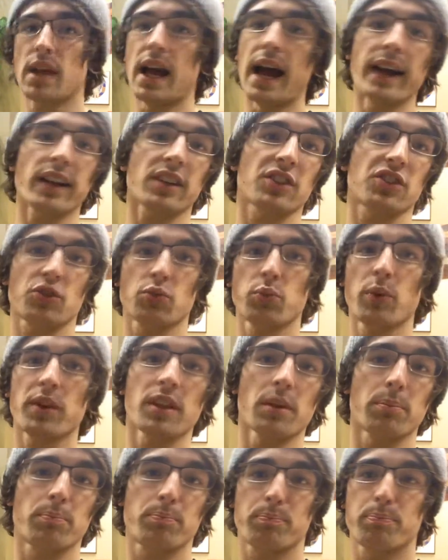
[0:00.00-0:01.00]
X with
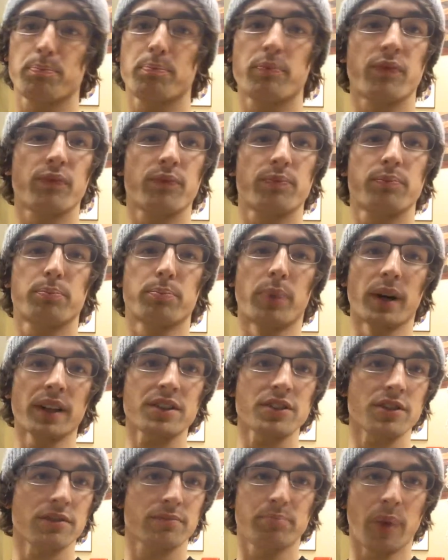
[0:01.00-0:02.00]
a
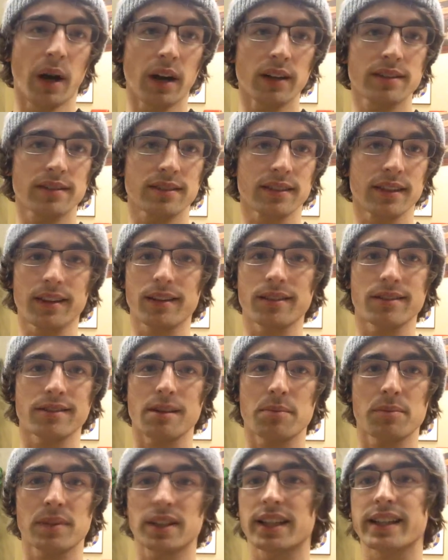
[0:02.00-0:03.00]
bunch of bugs in it or
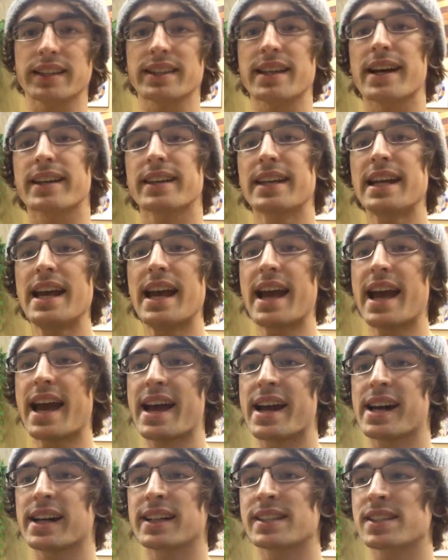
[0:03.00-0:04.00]
something like that.
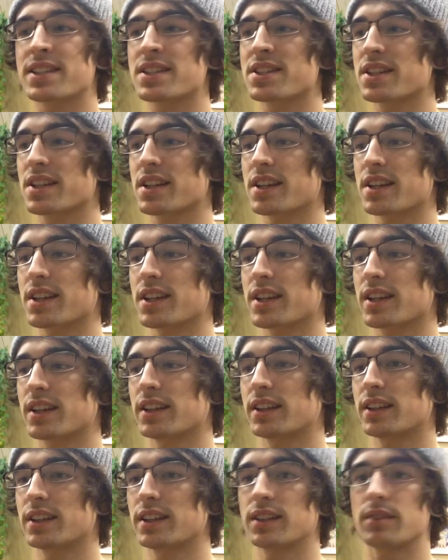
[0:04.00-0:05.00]
And
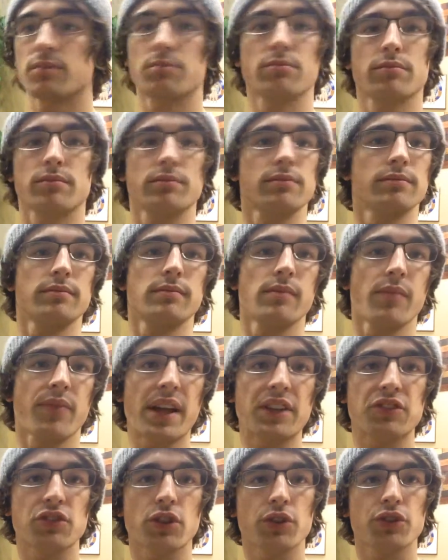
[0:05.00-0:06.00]

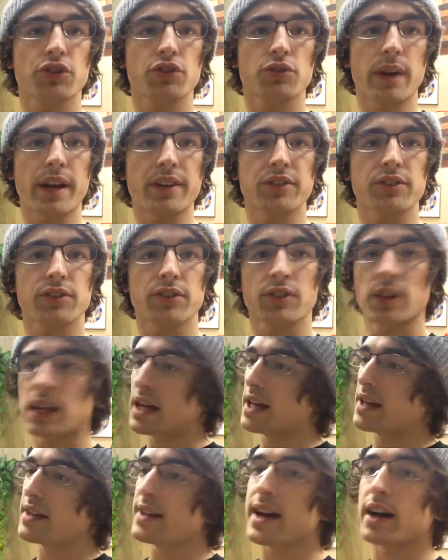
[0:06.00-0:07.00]
that's all stress.
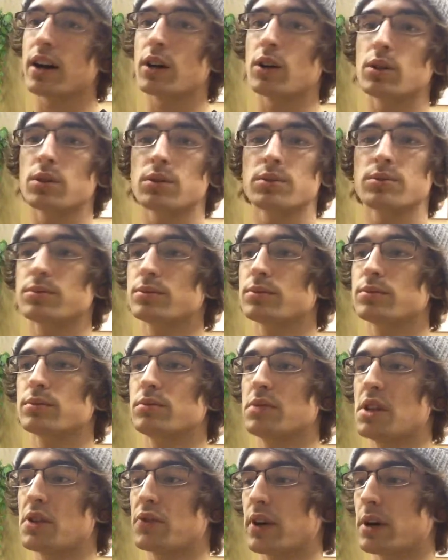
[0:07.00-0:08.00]
Now,
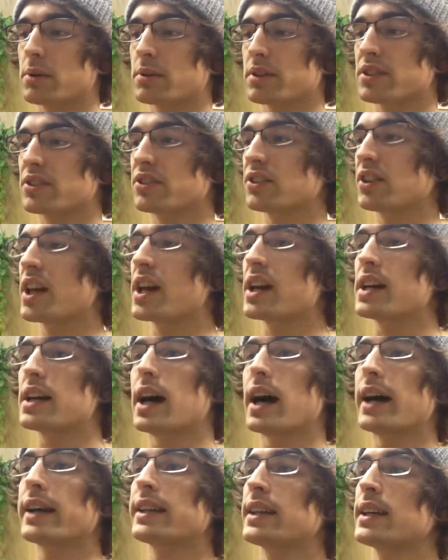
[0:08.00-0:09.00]
if I were to say,
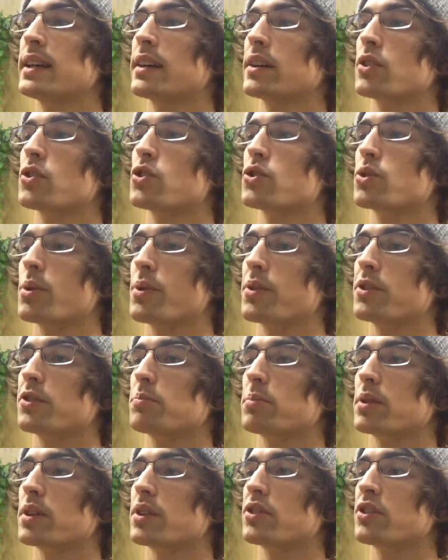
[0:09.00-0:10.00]
I can't control this
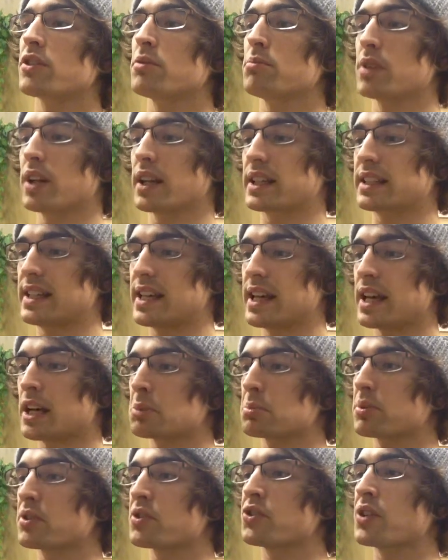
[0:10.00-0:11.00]
person, but I
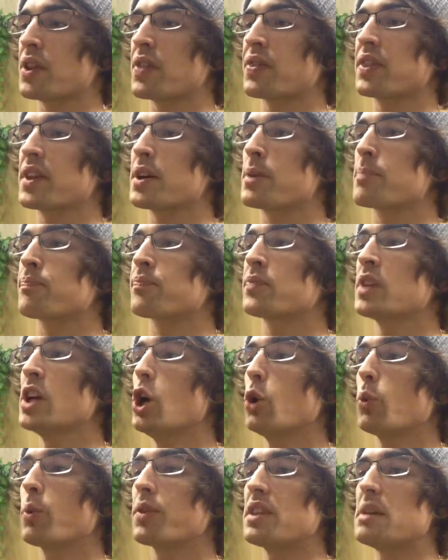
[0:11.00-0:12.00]
can present them
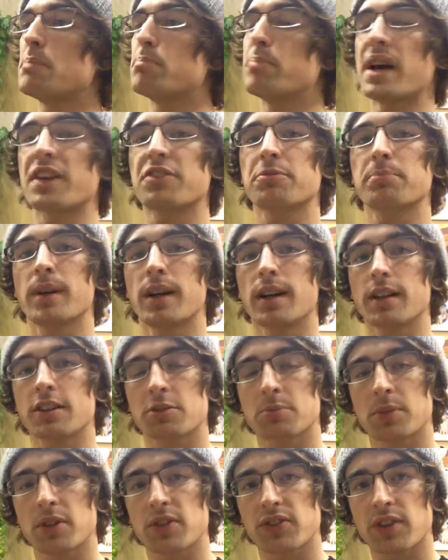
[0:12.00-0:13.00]
with the best
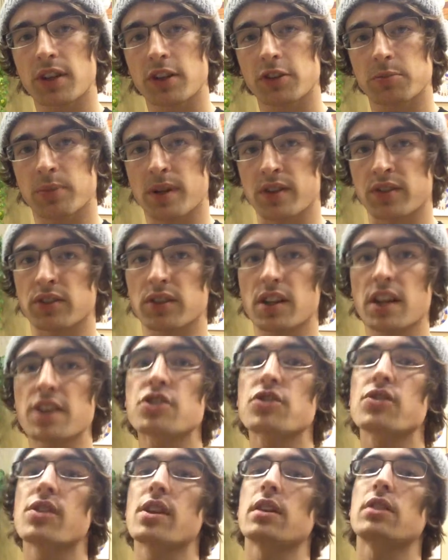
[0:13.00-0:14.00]
possible sales
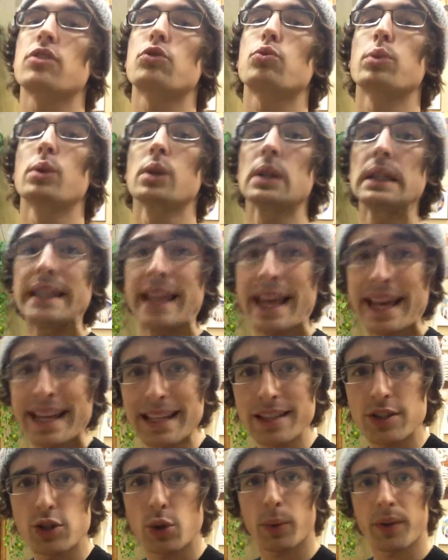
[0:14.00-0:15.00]
presentation that is
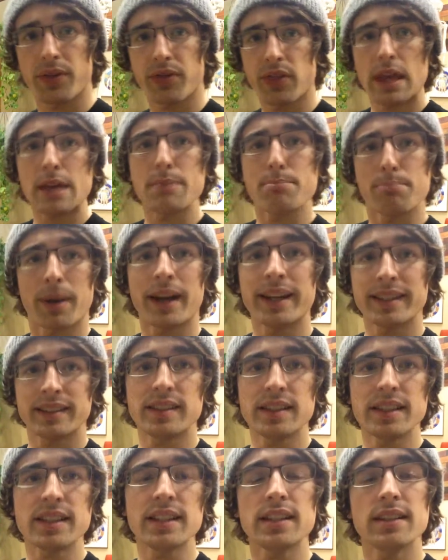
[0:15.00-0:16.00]
related to what they might
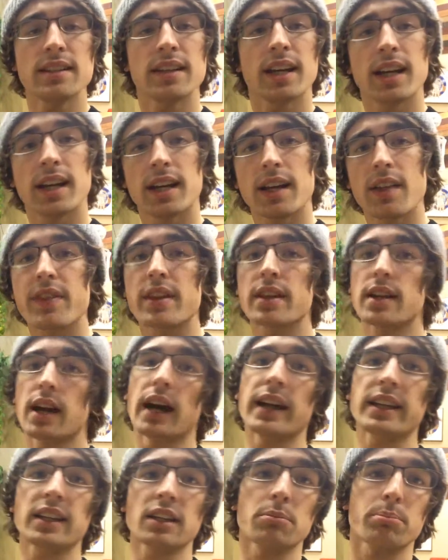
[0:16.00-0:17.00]
need that
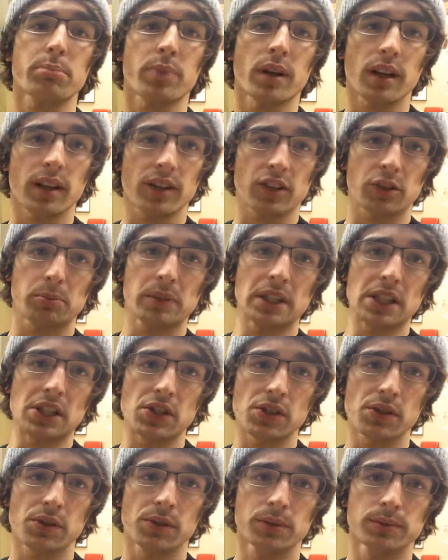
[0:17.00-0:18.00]
I can possibly
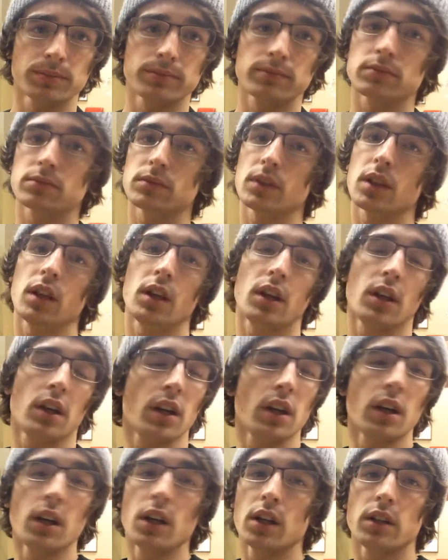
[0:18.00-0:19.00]
do,
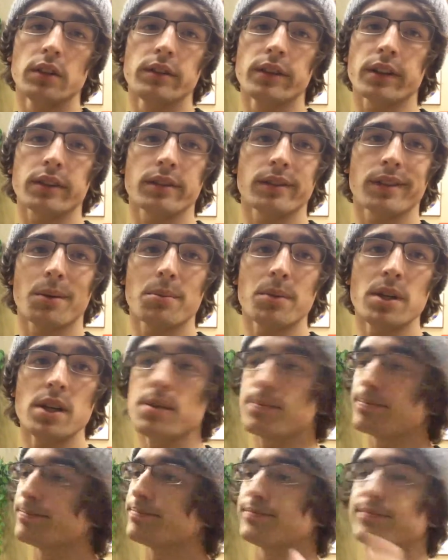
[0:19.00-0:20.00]
nothing on
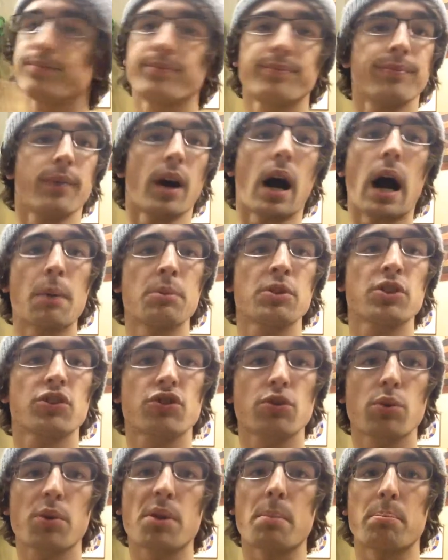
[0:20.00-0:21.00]
me. I'm just
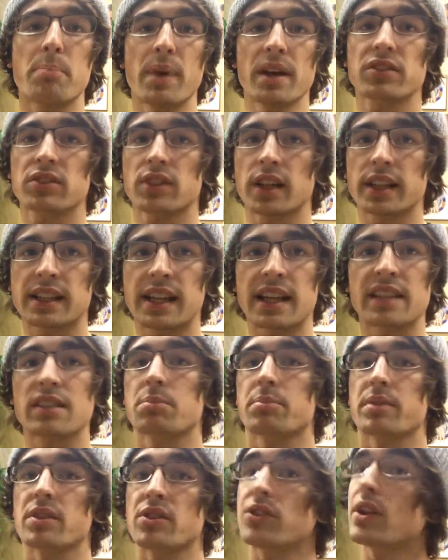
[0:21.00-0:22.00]
doing the best I can to
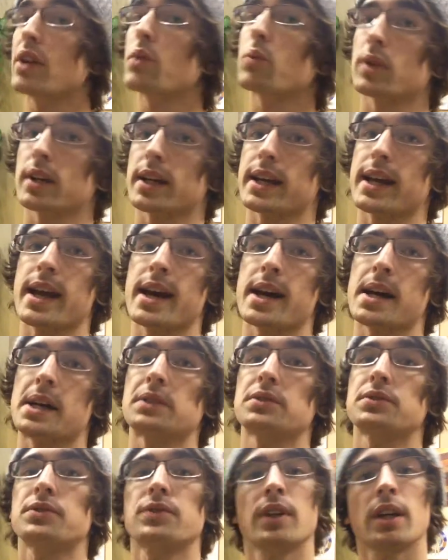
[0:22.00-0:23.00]
present what I
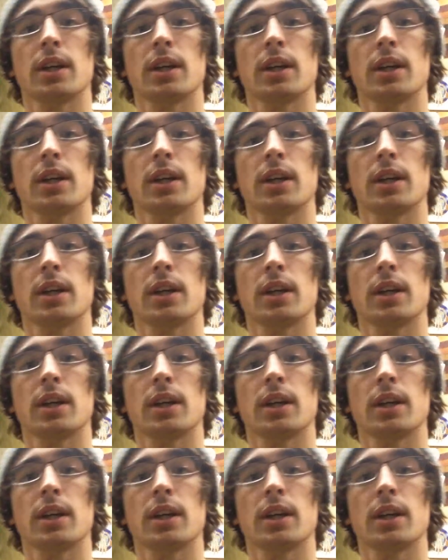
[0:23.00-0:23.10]
have.